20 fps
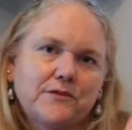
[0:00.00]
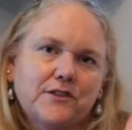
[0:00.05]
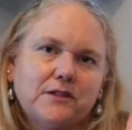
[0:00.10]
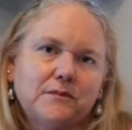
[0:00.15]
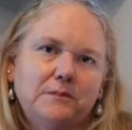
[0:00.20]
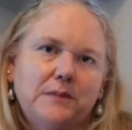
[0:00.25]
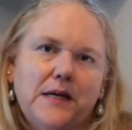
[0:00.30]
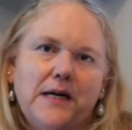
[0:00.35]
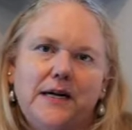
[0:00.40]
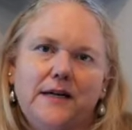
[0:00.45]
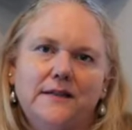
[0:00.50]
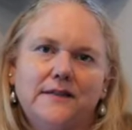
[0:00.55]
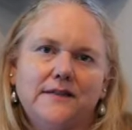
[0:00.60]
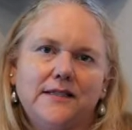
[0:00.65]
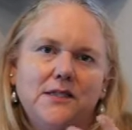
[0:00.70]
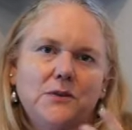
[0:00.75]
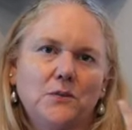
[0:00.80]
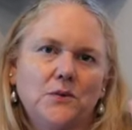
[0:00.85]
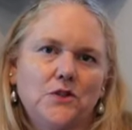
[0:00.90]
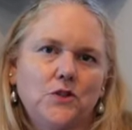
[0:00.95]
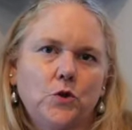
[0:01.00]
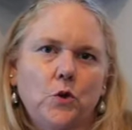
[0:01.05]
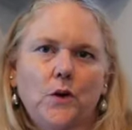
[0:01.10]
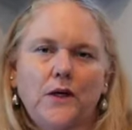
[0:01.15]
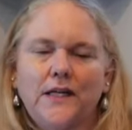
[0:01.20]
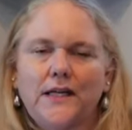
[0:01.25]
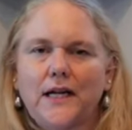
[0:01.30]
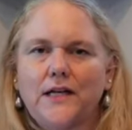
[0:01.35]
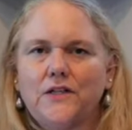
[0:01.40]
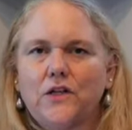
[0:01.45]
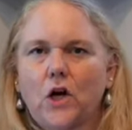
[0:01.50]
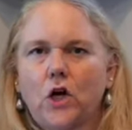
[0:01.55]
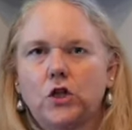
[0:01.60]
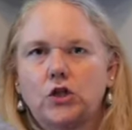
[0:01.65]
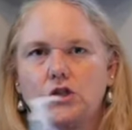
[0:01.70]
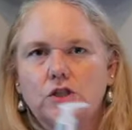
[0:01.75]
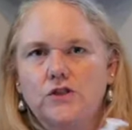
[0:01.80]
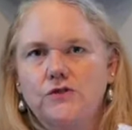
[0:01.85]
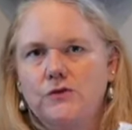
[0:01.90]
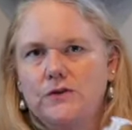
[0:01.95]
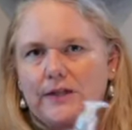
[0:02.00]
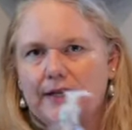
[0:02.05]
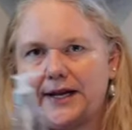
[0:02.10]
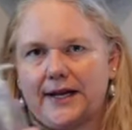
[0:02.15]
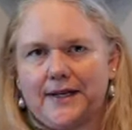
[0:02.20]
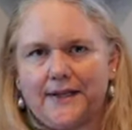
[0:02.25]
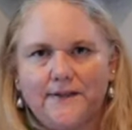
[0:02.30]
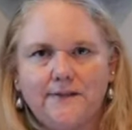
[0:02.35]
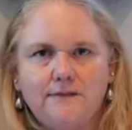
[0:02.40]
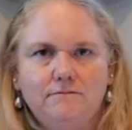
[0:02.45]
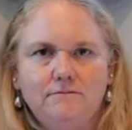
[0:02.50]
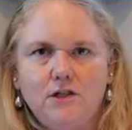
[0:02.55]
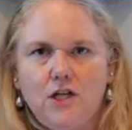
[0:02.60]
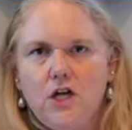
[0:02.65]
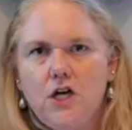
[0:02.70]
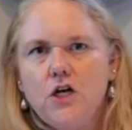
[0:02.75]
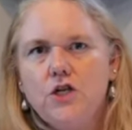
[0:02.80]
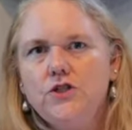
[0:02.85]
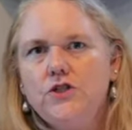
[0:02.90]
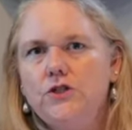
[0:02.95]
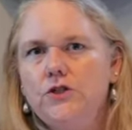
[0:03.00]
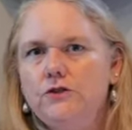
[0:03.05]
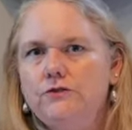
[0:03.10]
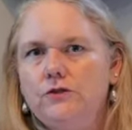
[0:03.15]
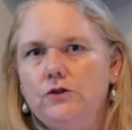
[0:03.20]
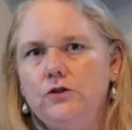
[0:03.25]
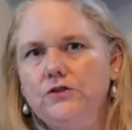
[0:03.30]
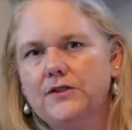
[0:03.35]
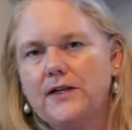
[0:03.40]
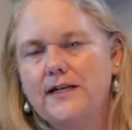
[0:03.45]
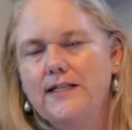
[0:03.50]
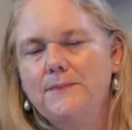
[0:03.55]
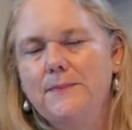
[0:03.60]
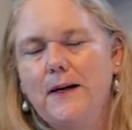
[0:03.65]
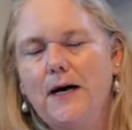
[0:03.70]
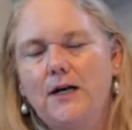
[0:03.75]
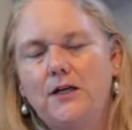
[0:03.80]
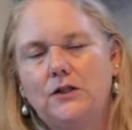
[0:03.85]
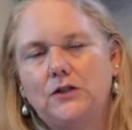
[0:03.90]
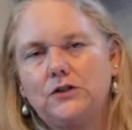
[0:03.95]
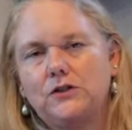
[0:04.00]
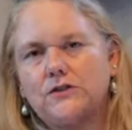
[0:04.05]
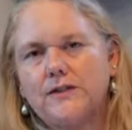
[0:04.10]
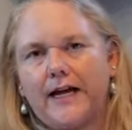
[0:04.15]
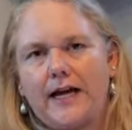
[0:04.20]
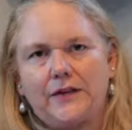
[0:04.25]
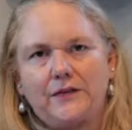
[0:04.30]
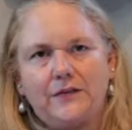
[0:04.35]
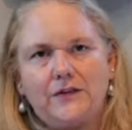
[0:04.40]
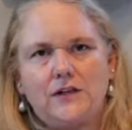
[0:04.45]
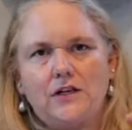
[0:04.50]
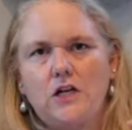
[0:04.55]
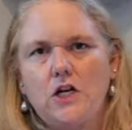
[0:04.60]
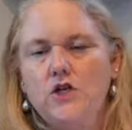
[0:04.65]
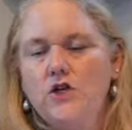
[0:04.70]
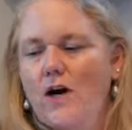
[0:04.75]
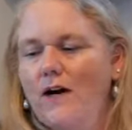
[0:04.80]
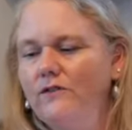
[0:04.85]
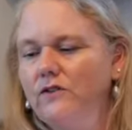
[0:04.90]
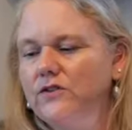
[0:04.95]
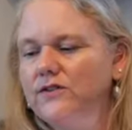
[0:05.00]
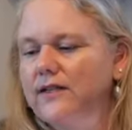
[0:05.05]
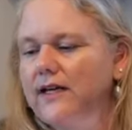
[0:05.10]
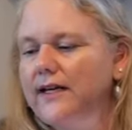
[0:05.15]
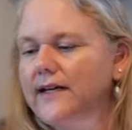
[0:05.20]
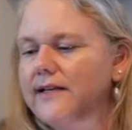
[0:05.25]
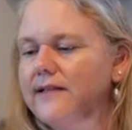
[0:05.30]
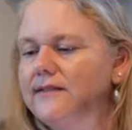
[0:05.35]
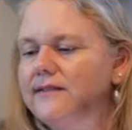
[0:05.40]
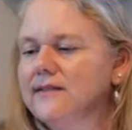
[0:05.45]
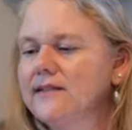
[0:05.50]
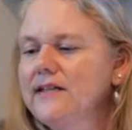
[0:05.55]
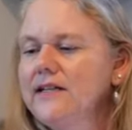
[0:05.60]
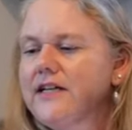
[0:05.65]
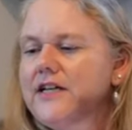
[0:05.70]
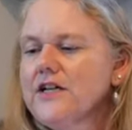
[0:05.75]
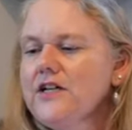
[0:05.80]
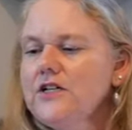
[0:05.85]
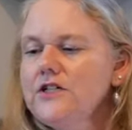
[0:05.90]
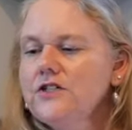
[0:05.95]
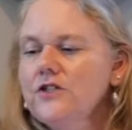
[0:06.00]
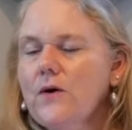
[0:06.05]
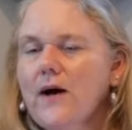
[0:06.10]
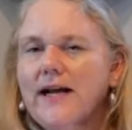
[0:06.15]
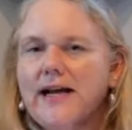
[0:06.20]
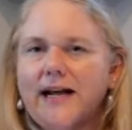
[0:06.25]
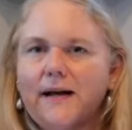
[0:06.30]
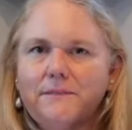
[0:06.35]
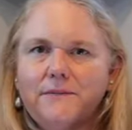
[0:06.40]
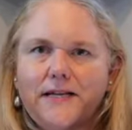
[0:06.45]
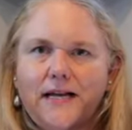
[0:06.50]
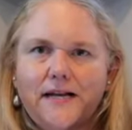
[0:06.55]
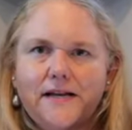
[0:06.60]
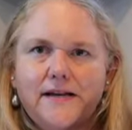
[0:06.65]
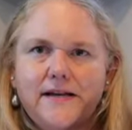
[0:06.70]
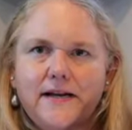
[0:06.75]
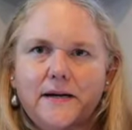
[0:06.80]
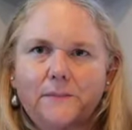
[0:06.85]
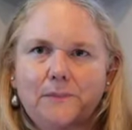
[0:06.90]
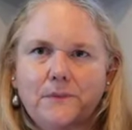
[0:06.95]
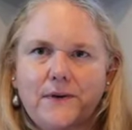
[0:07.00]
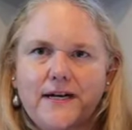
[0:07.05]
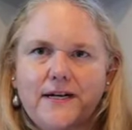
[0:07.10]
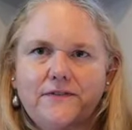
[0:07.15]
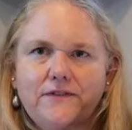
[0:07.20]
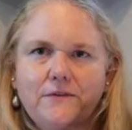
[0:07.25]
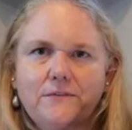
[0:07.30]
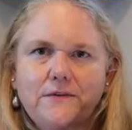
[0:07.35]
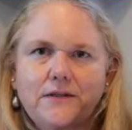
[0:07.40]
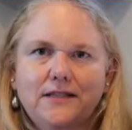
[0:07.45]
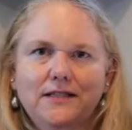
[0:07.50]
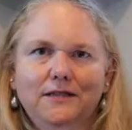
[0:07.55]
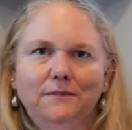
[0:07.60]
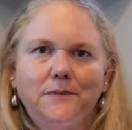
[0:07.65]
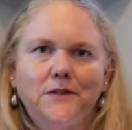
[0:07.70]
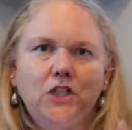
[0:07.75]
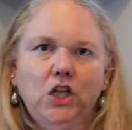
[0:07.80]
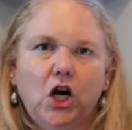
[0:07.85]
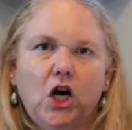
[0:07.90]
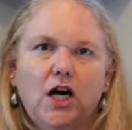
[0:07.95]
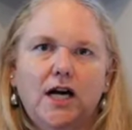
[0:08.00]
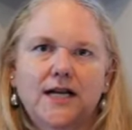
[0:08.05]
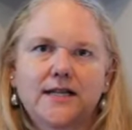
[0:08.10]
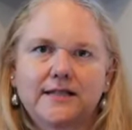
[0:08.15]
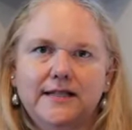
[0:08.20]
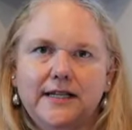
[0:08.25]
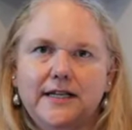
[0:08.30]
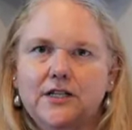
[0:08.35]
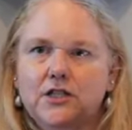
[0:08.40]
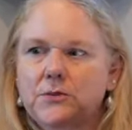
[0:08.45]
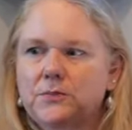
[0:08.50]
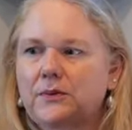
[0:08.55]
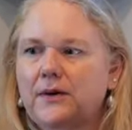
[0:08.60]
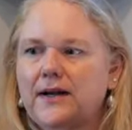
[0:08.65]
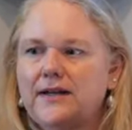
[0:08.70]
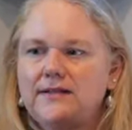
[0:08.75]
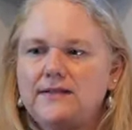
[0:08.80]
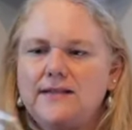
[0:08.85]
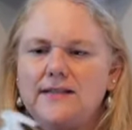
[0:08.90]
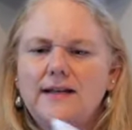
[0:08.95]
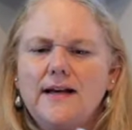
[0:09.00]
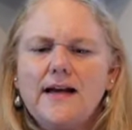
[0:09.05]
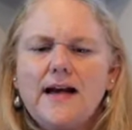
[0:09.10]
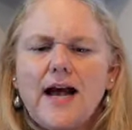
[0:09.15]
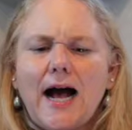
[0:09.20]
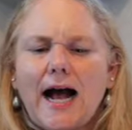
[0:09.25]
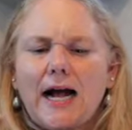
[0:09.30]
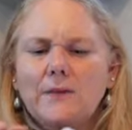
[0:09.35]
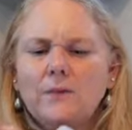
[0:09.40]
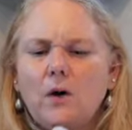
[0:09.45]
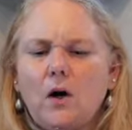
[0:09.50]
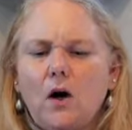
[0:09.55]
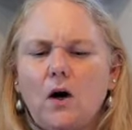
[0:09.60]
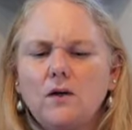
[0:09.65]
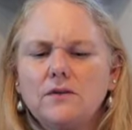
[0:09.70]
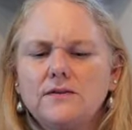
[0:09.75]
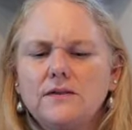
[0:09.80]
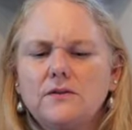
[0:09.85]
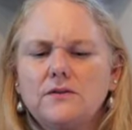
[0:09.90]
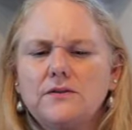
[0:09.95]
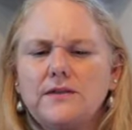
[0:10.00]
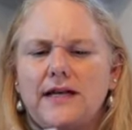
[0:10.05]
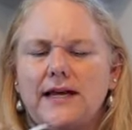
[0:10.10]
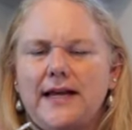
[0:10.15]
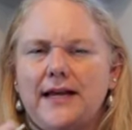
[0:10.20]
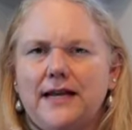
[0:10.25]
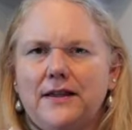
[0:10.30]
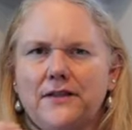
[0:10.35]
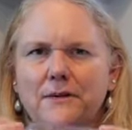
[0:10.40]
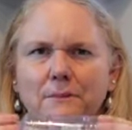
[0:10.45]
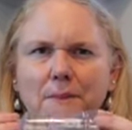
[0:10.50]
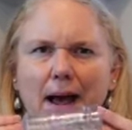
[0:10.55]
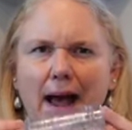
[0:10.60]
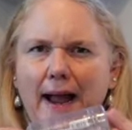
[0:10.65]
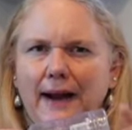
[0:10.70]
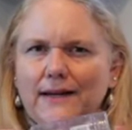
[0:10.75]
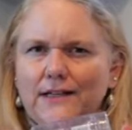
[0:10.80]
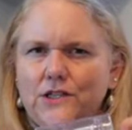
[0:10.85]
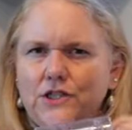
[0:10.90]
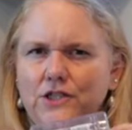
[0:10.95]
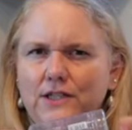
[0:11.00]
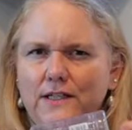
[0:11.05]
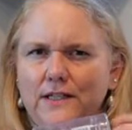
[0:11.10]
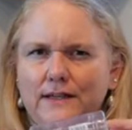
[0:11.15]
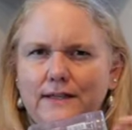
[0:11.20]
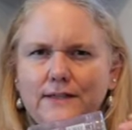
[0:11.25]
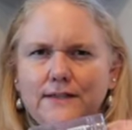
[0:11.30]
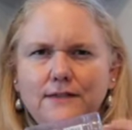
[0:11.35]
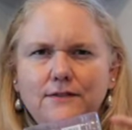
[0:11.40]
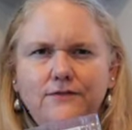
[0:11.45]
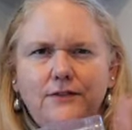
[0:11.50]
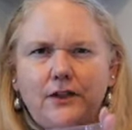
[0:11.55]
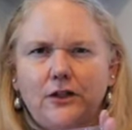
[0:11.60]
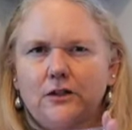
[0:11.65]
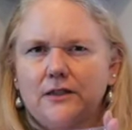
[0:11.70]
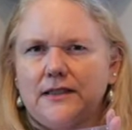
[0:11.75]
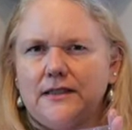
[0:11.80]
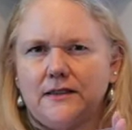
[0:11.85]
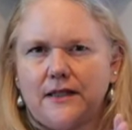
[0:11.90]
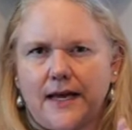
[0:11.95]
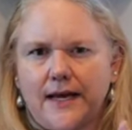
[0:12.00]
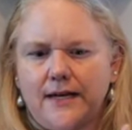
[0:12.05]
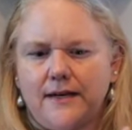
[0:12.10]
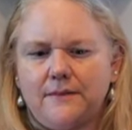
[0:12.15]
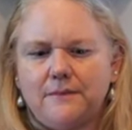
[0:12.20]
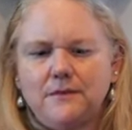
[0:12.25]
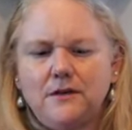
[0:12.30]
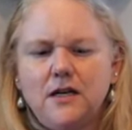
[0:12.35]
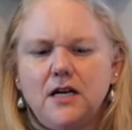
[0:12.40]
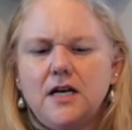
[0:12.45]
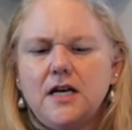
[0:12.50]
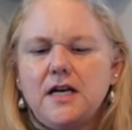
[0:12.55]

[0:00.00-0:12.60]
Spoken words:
but it was $29 for like two full size bottles and then a travel size. So I am taking a break from this because it is pricey. I will also say the packaging is fairly lame.